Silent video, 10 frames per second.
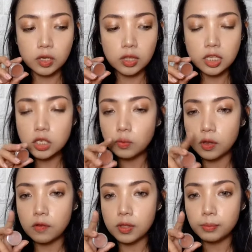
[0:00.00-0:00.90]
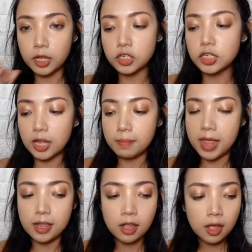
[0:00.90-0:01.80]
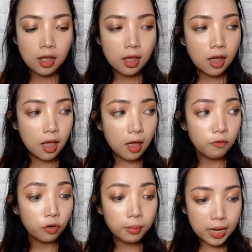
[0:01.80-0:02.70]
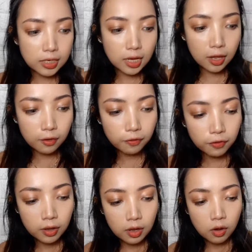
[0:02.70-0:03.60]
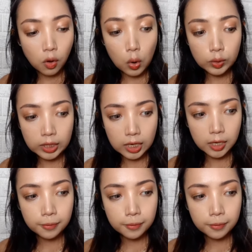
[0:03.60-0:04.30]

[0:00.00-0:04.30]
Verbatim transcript: This is one of the blushes I made uh, for myself only.